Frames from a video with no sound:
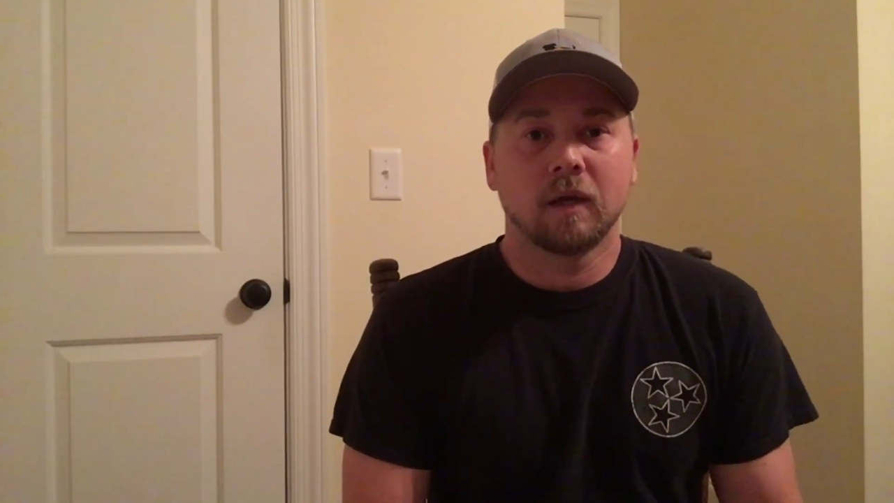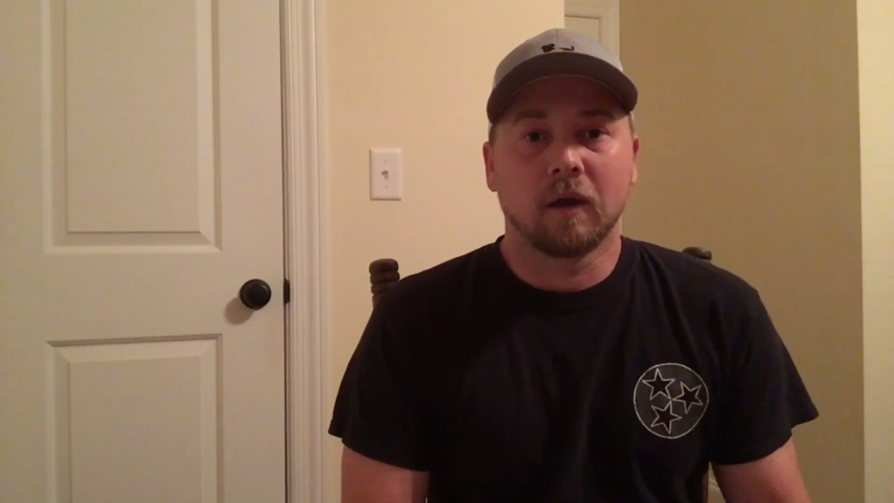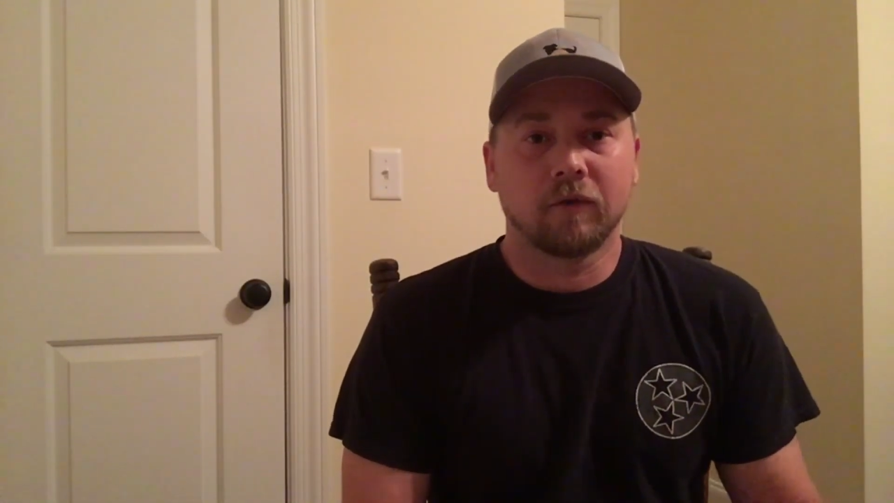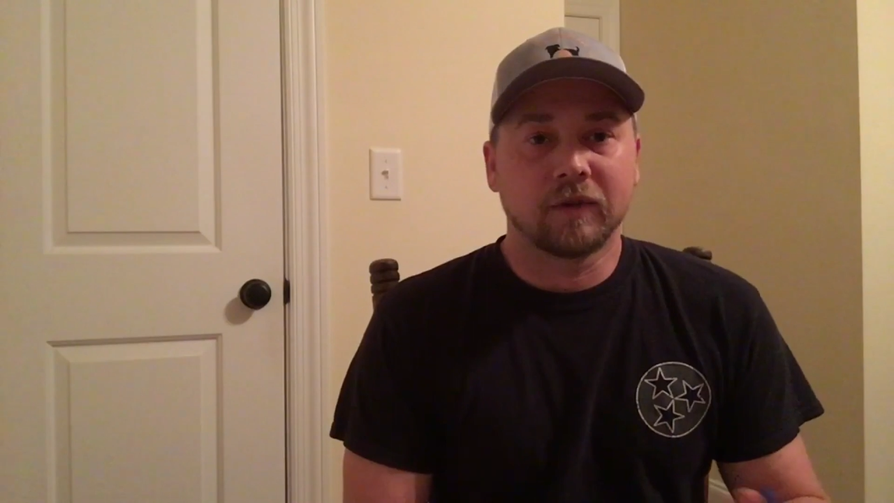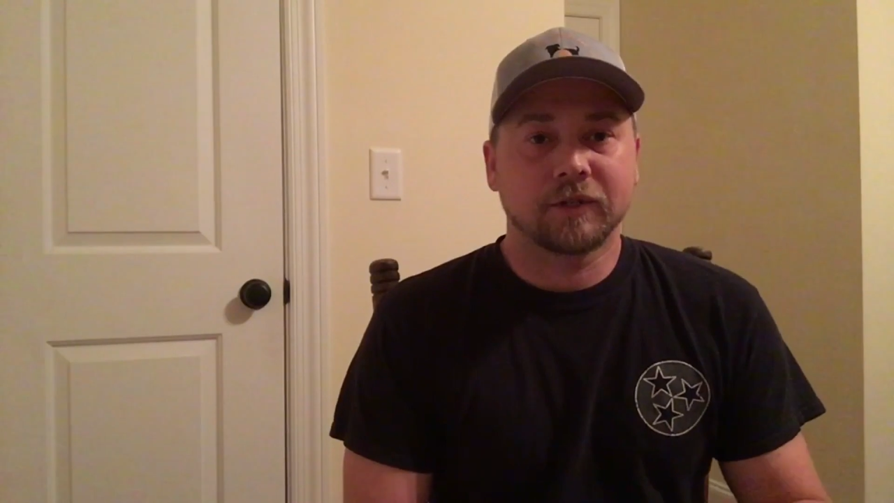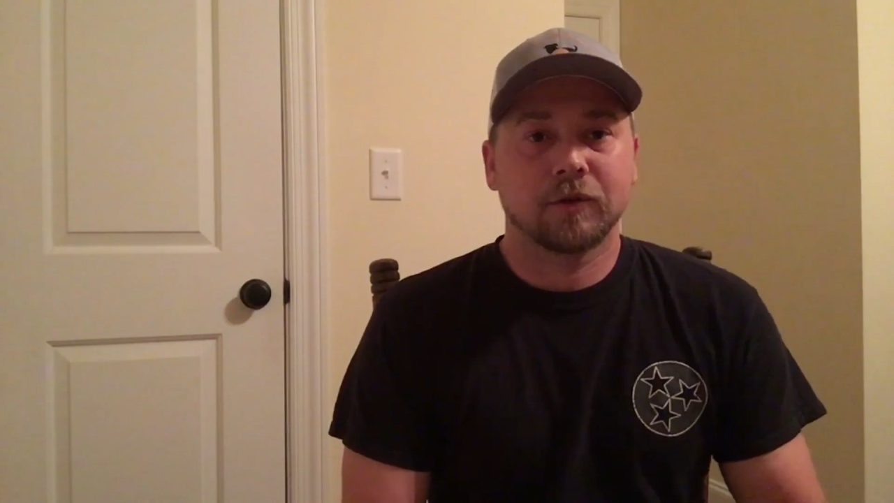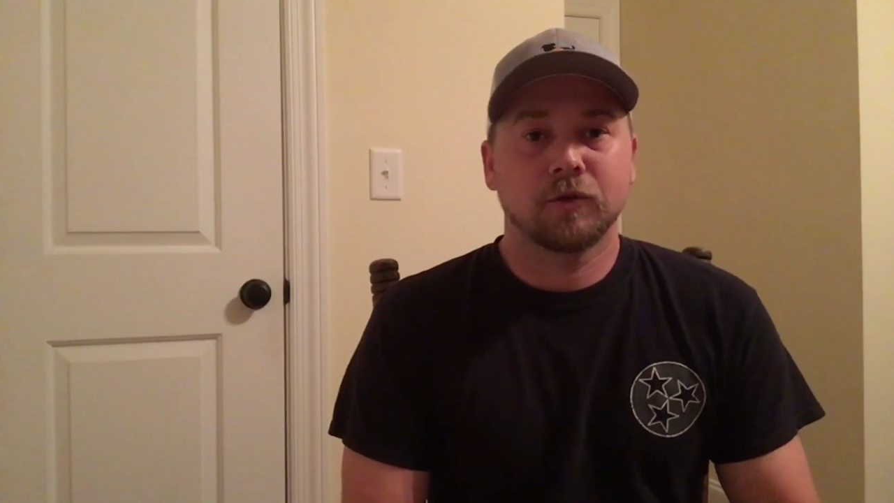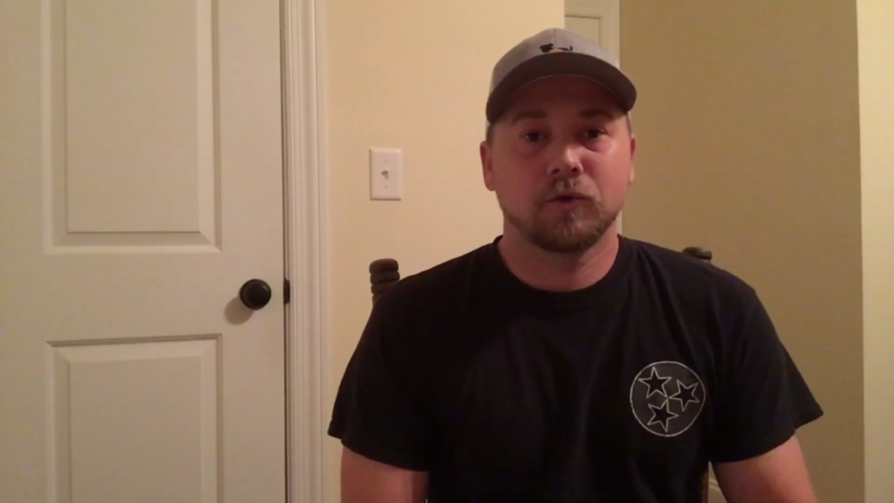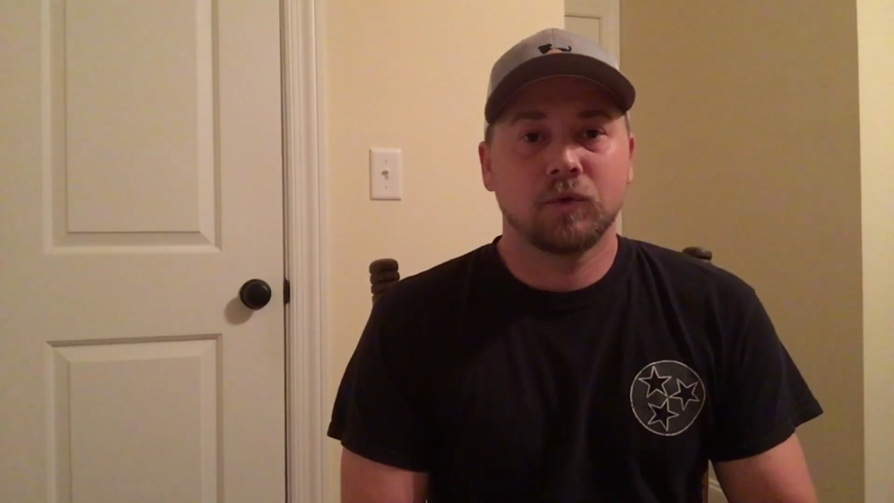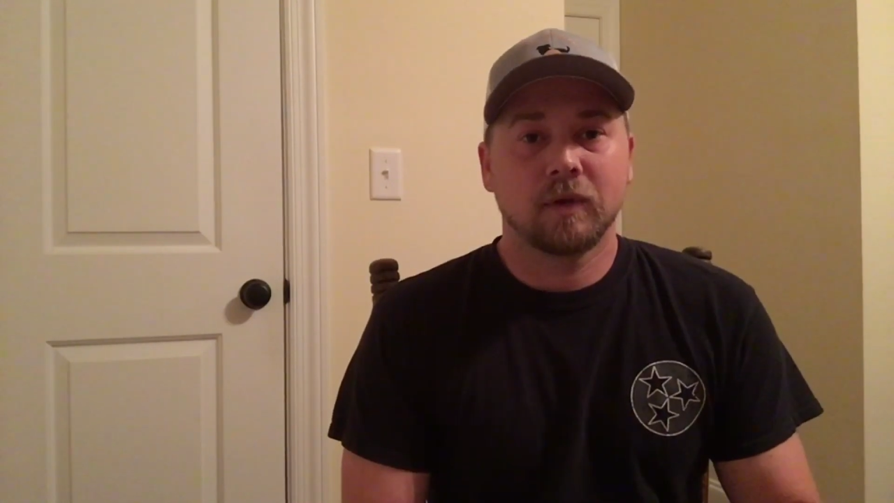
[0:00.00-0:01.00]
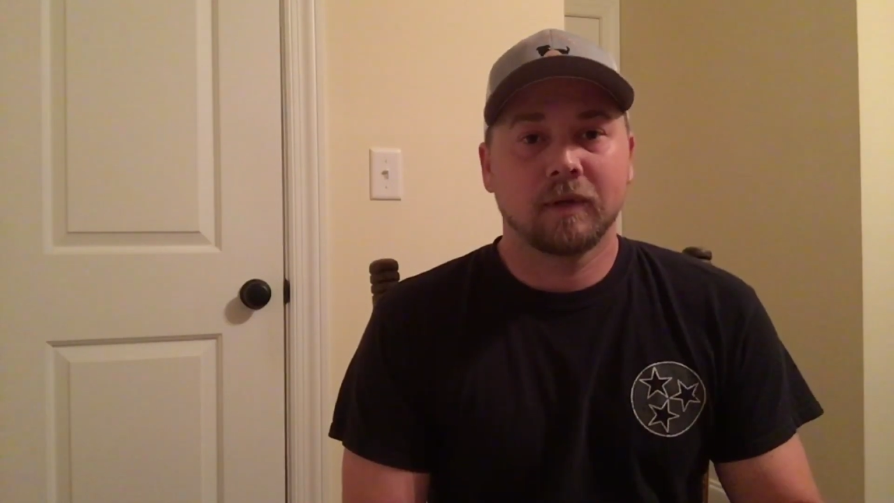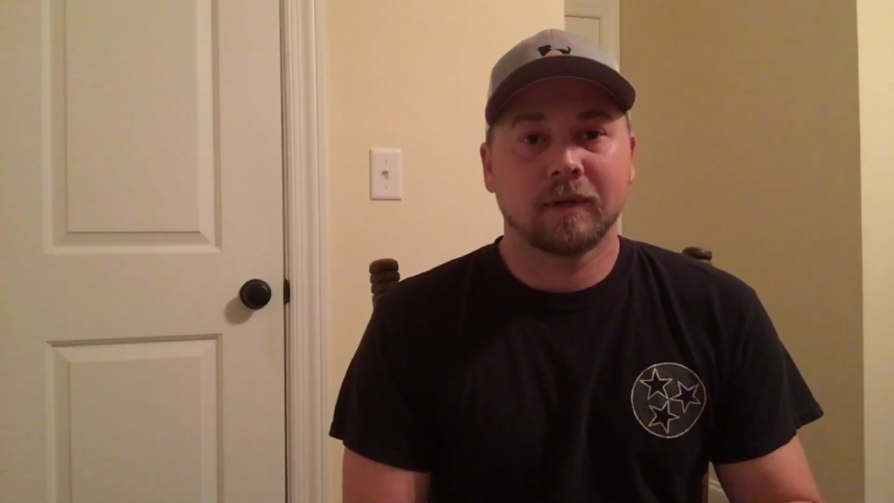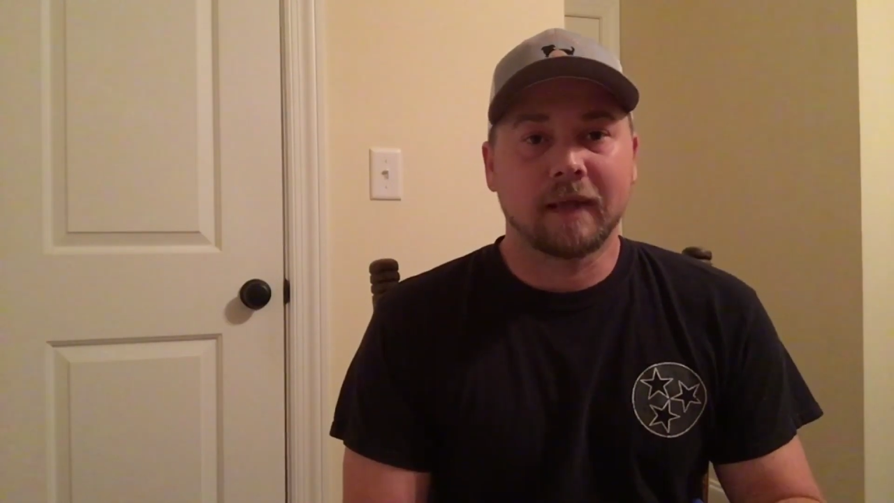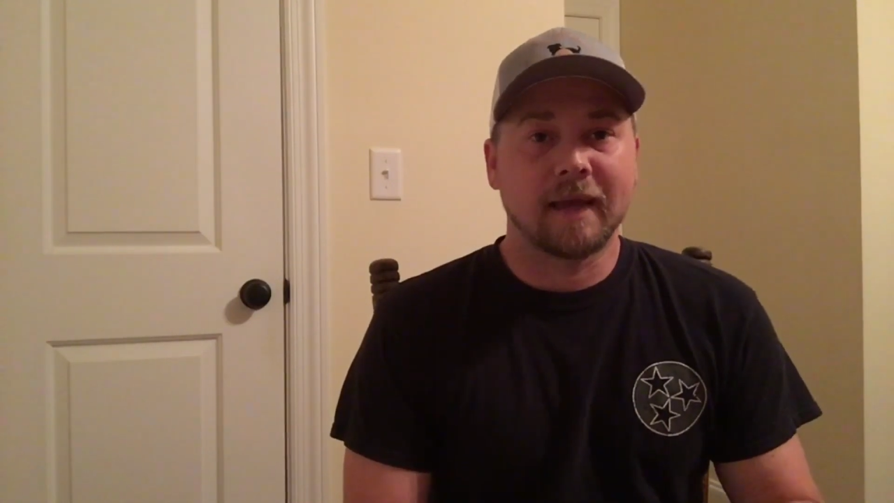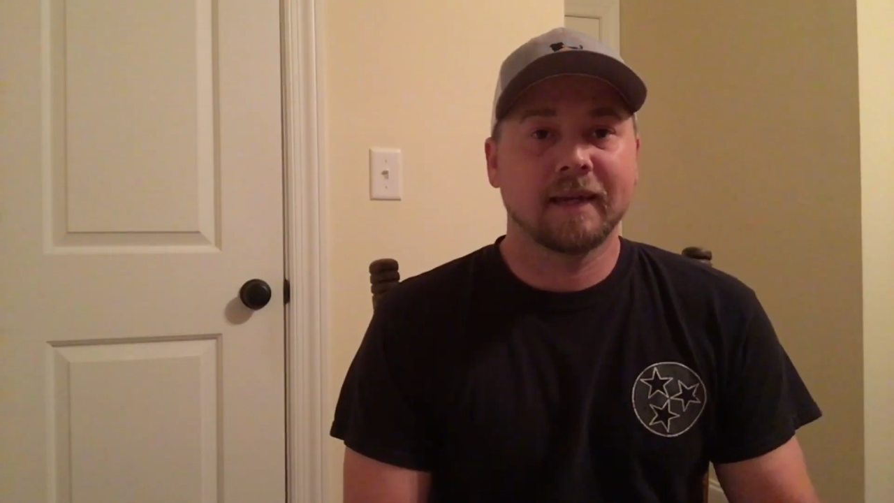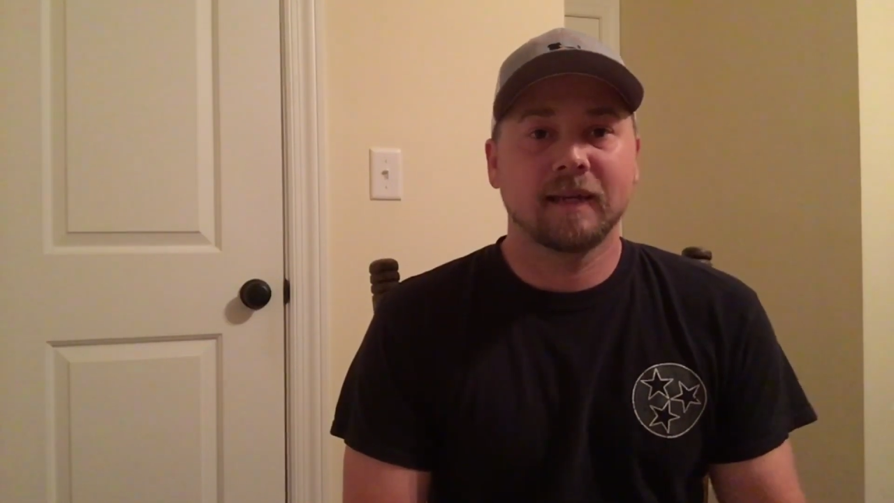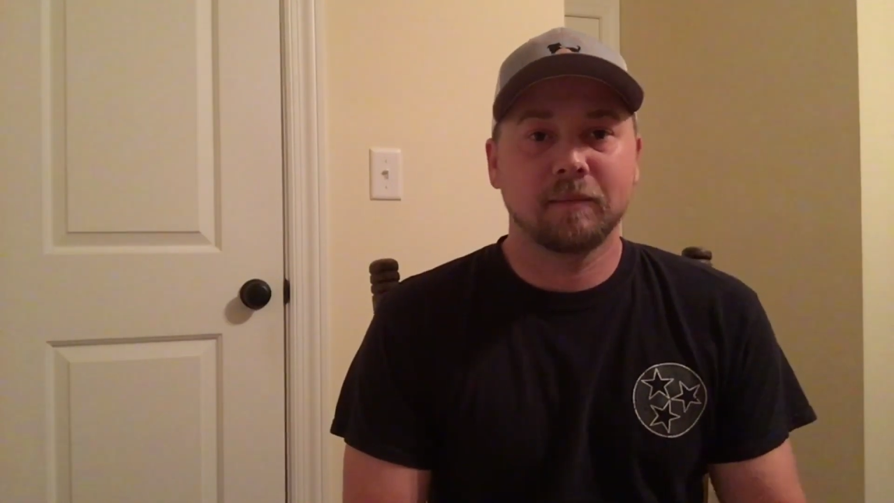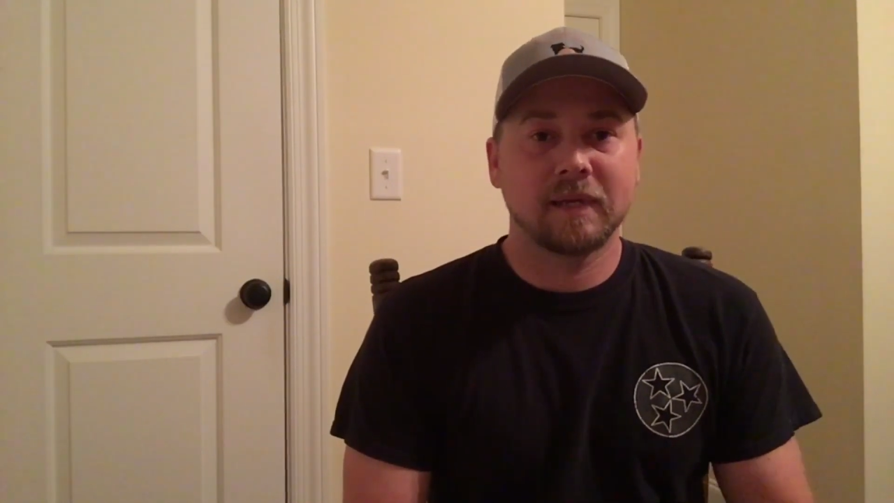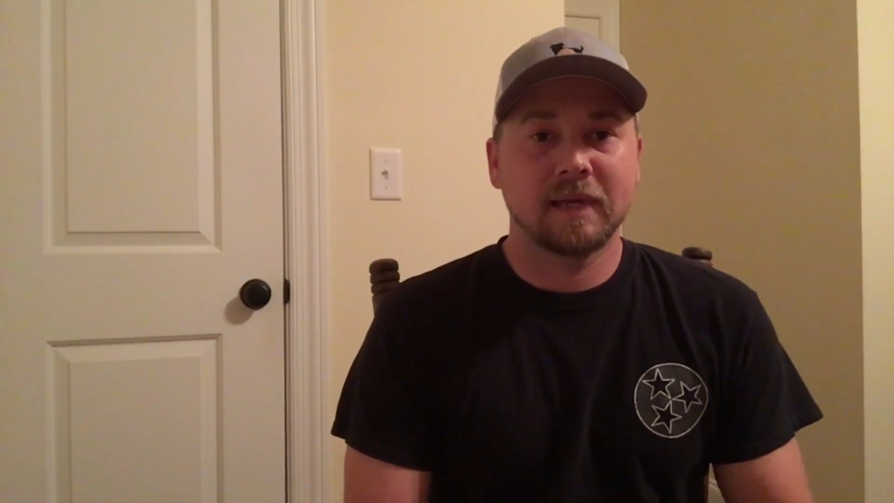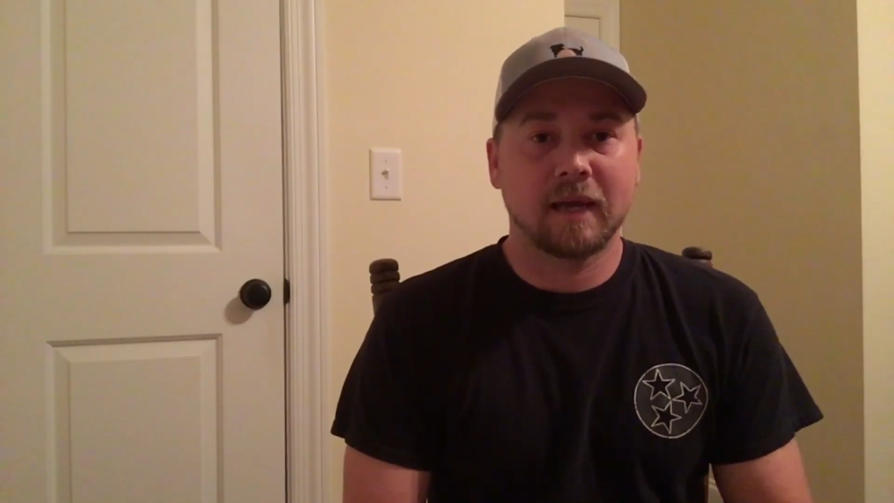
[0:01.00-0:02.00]
of a true
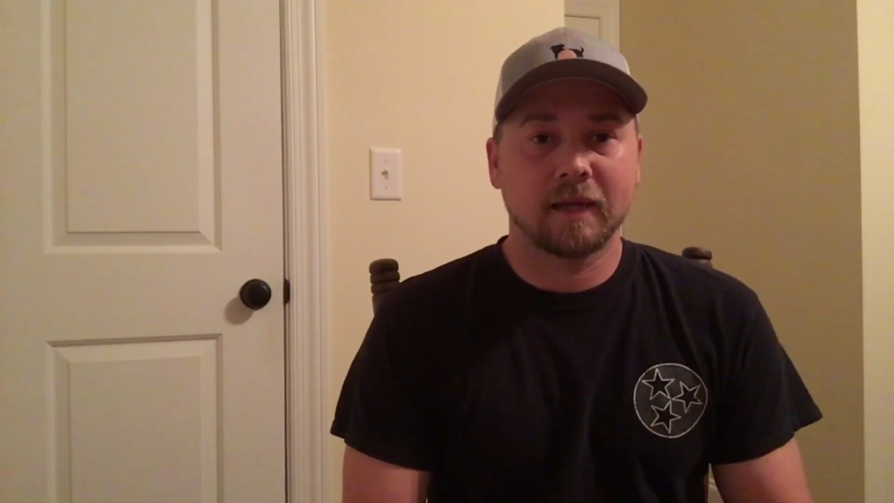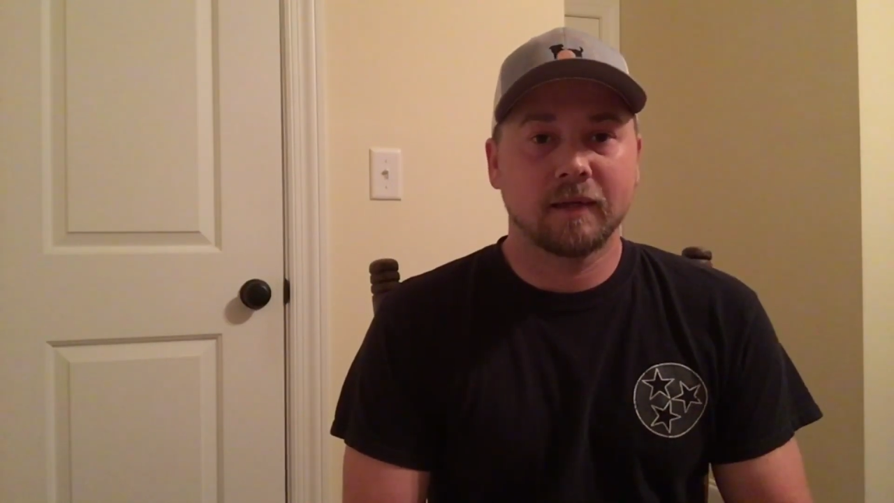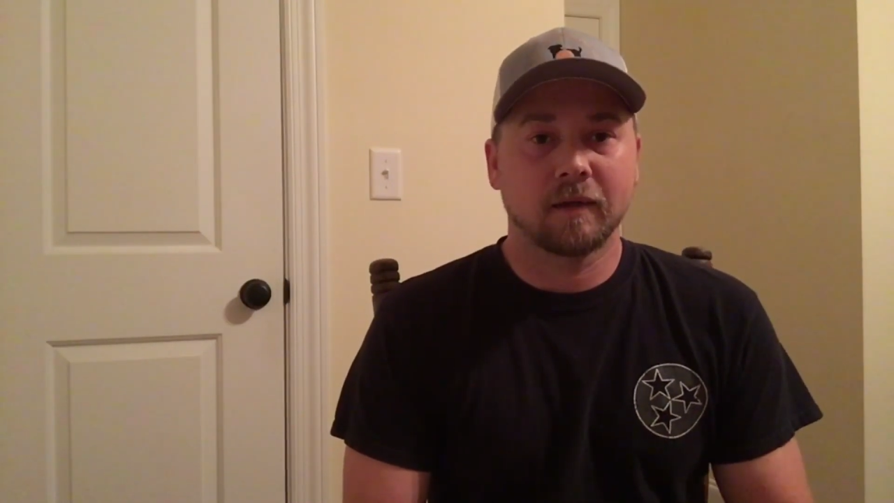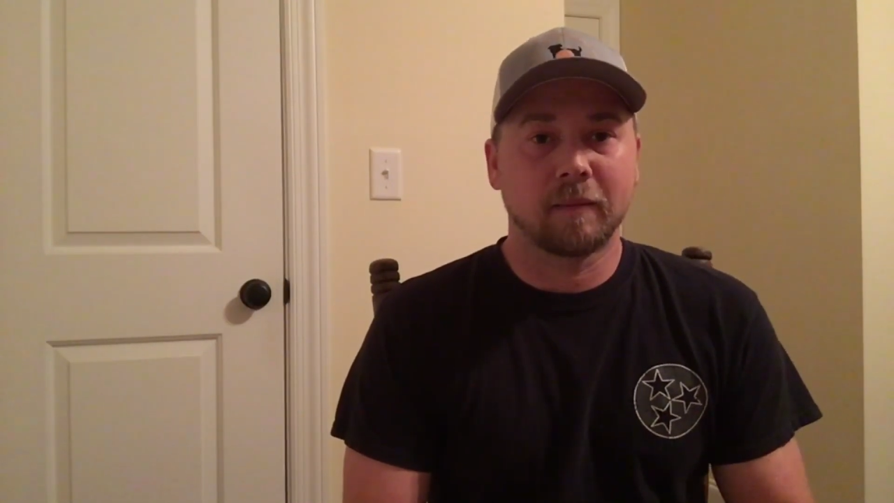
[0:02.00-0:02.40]
ADBA,